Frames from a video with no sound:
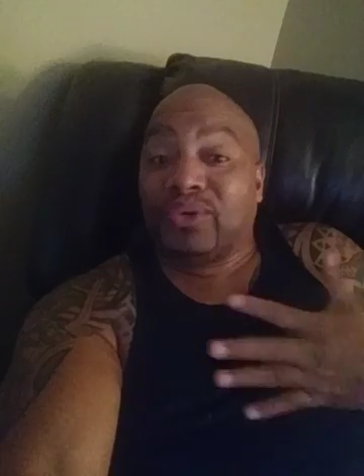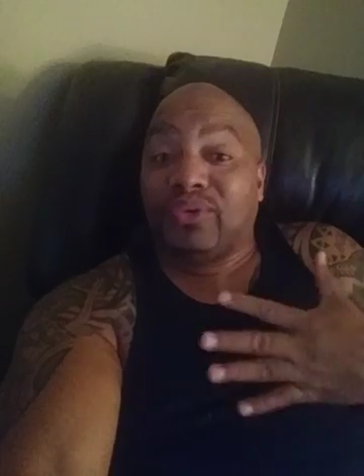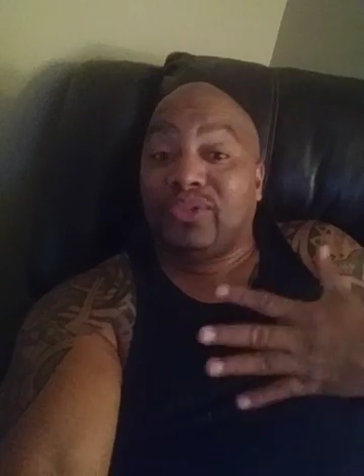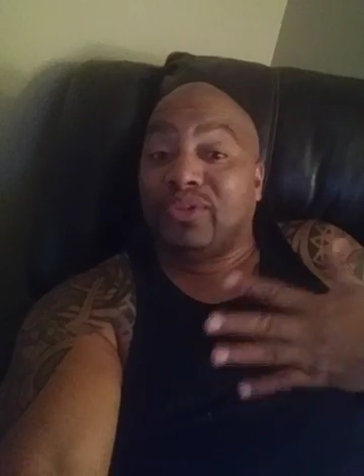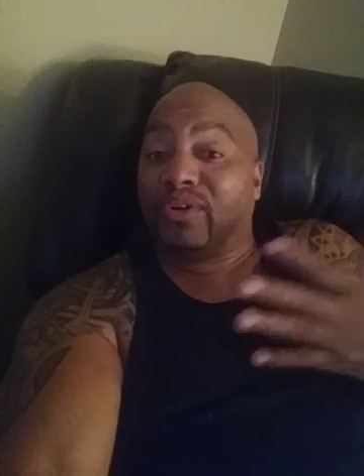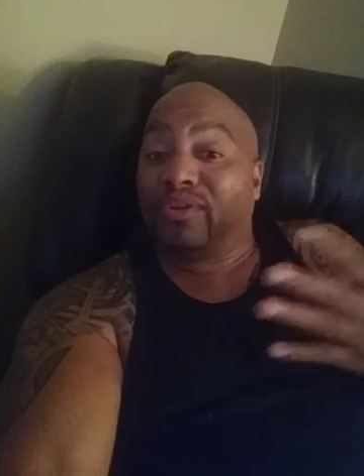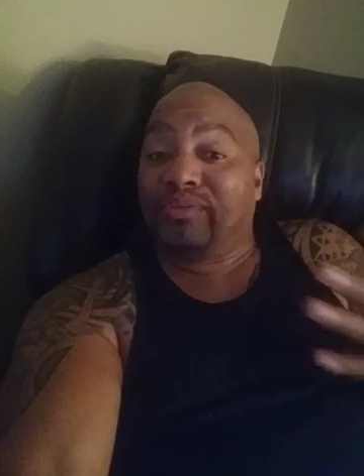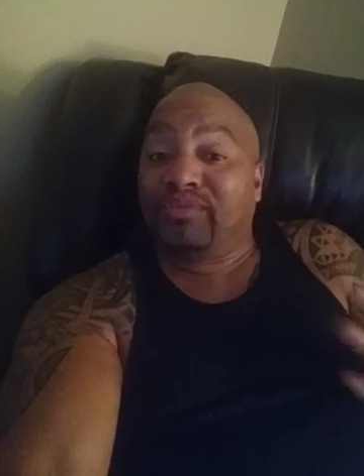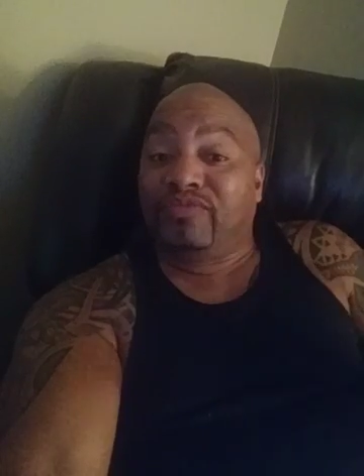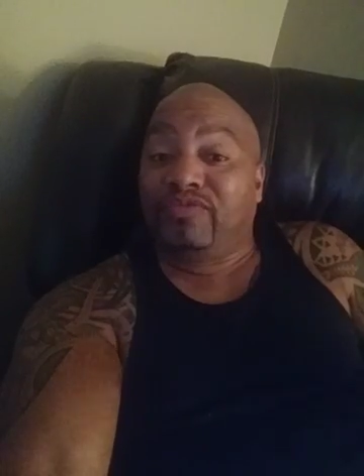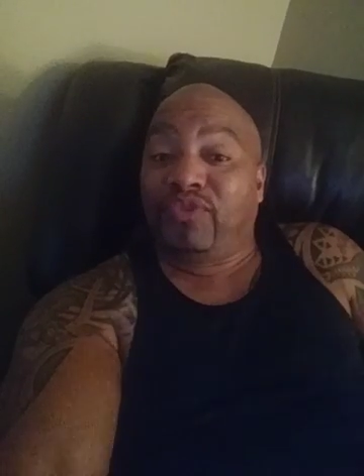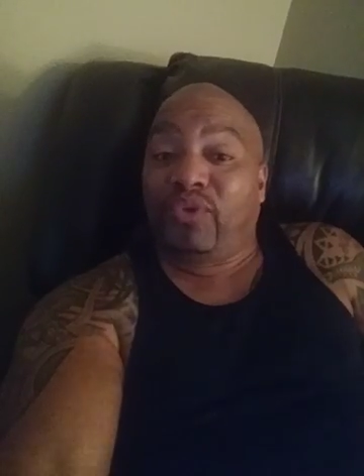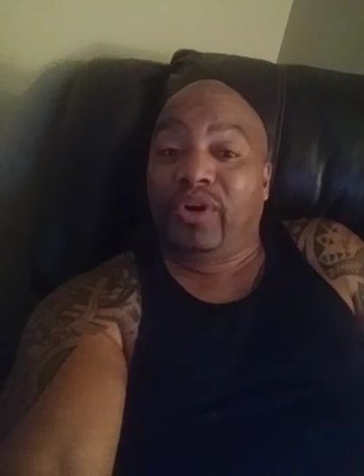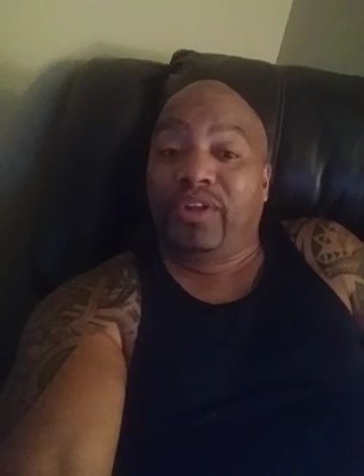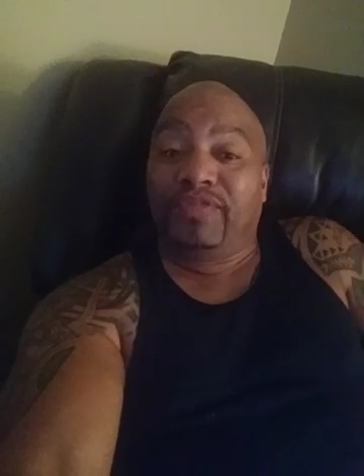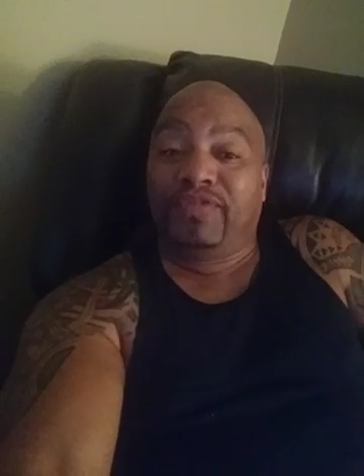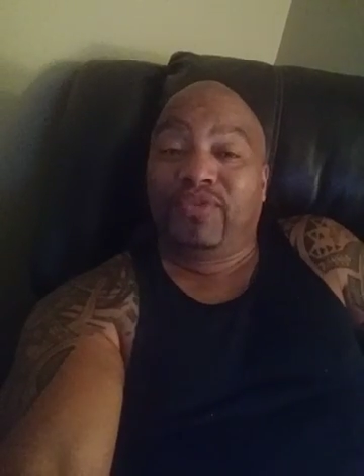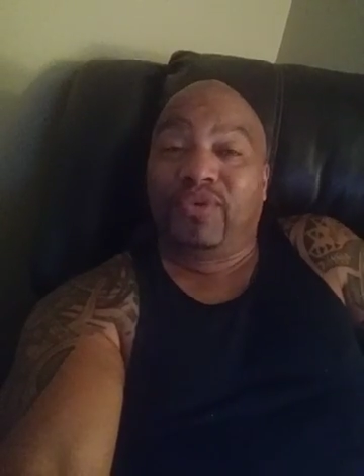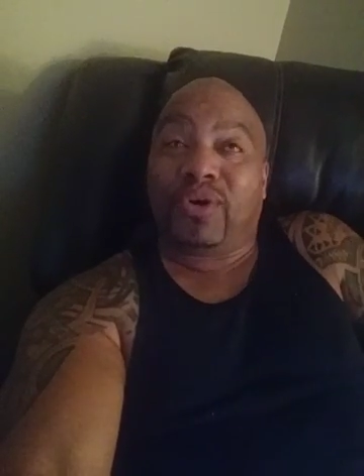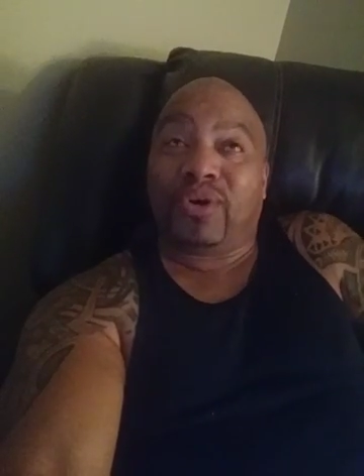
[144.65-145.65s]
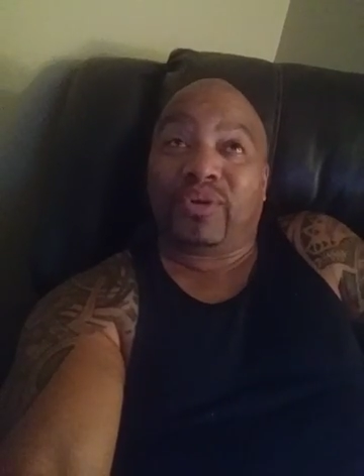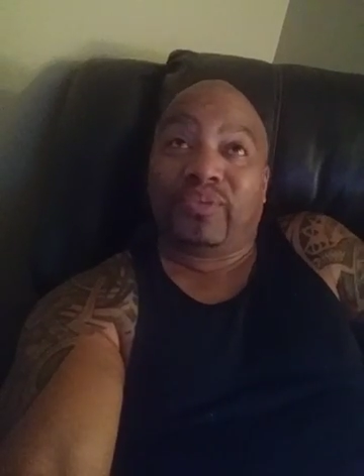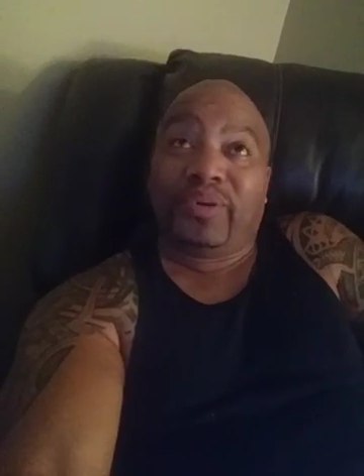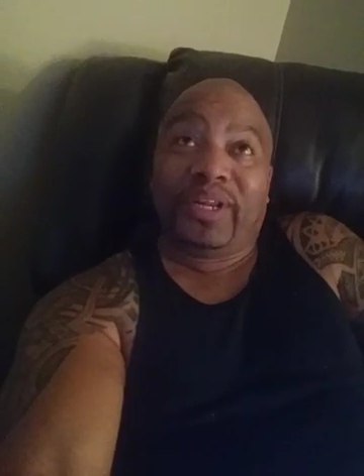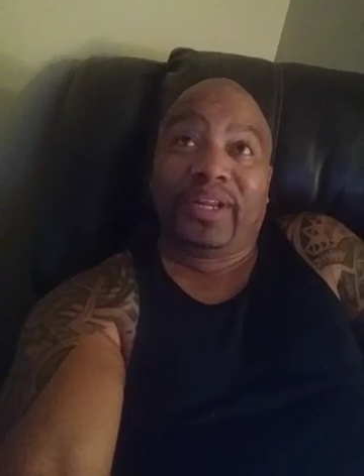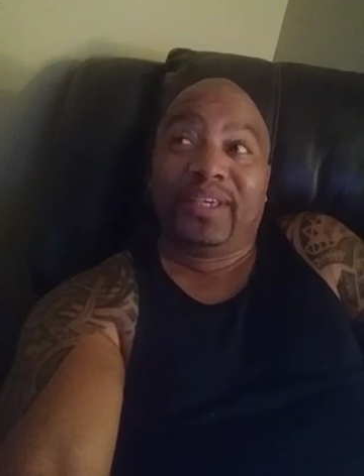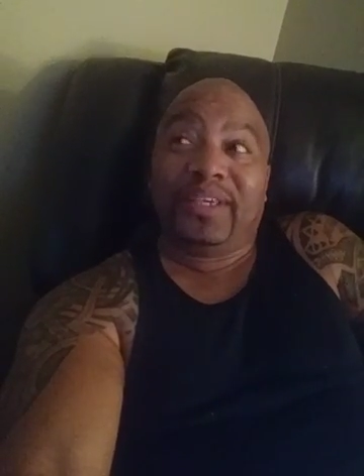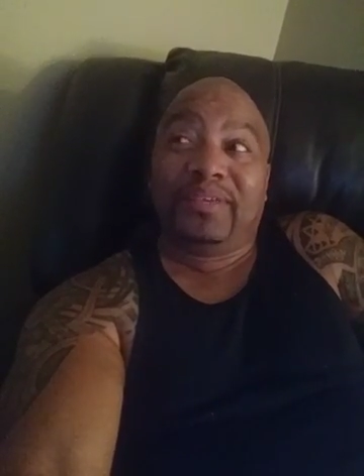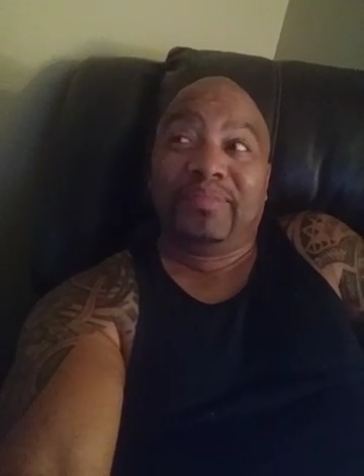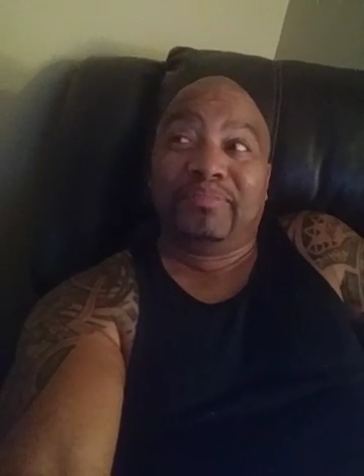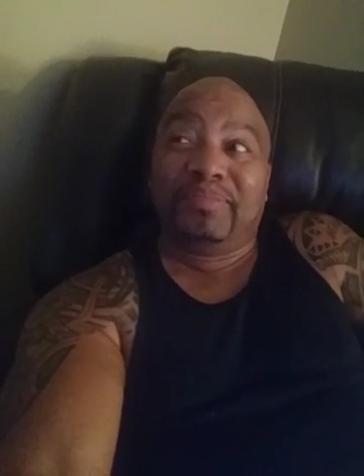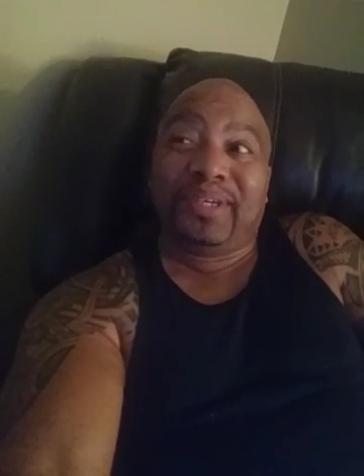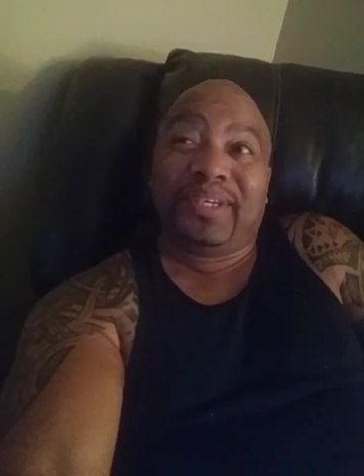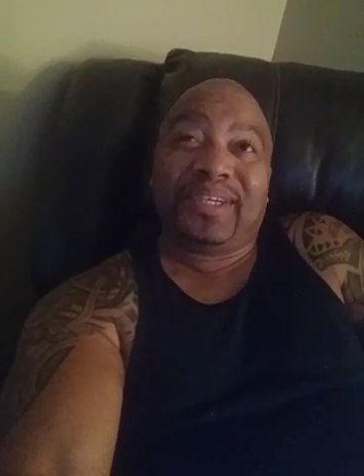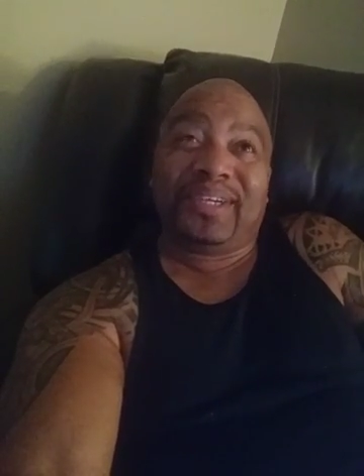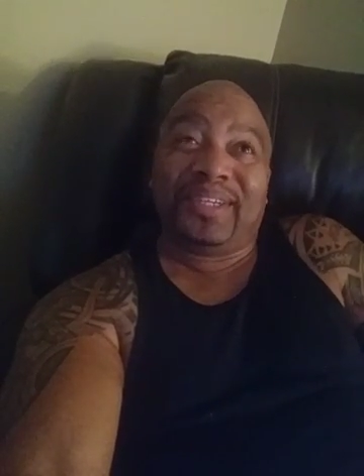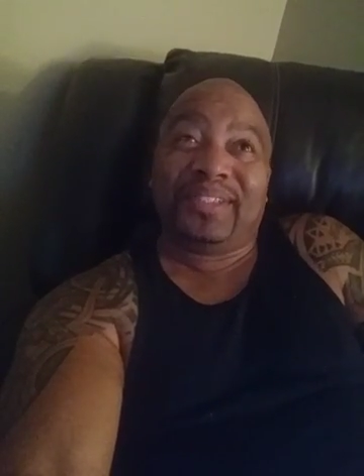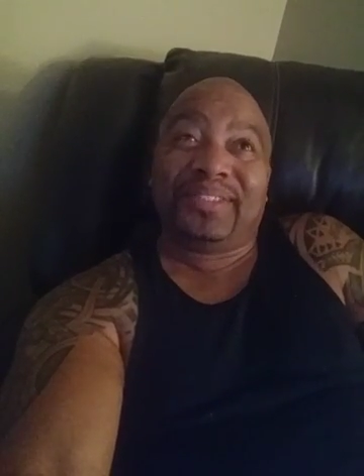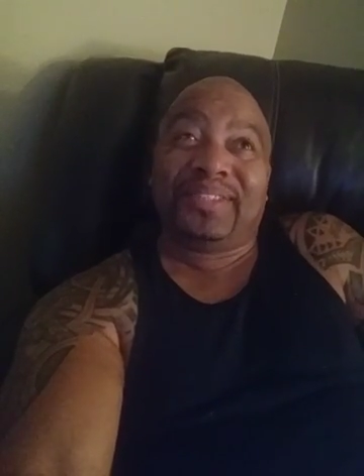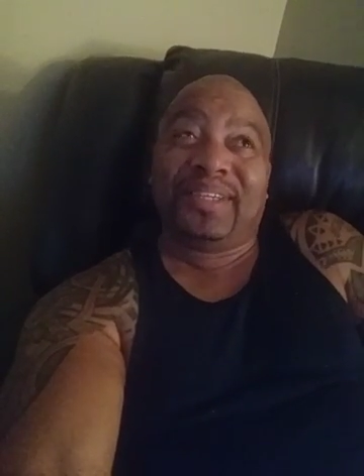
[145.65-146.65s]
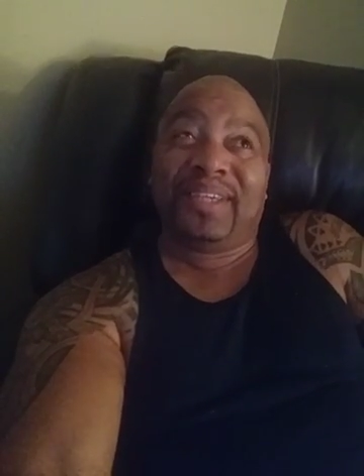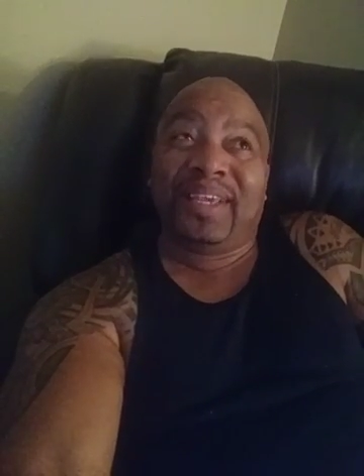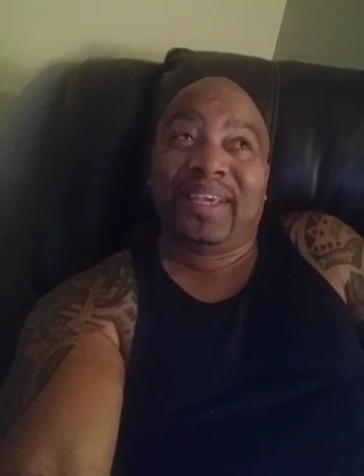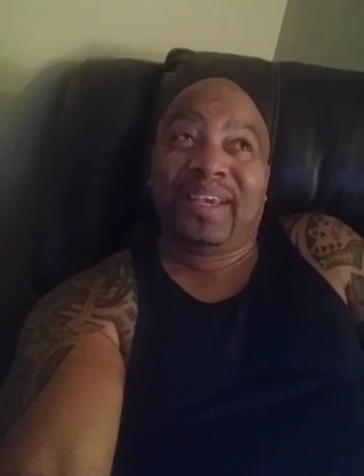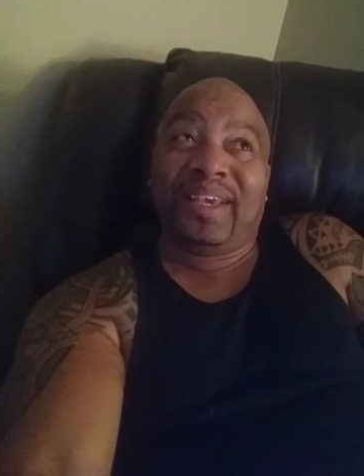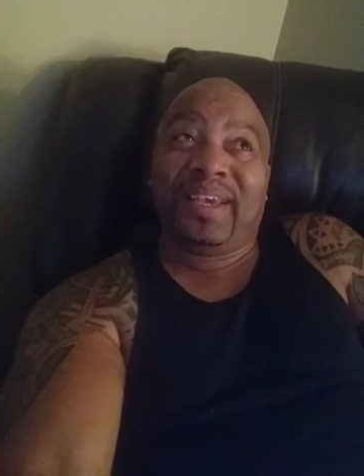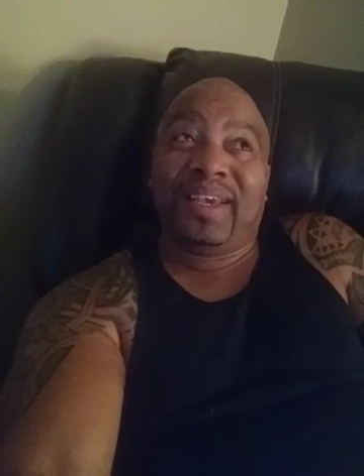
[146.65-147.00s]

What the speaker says: news on 44, really, because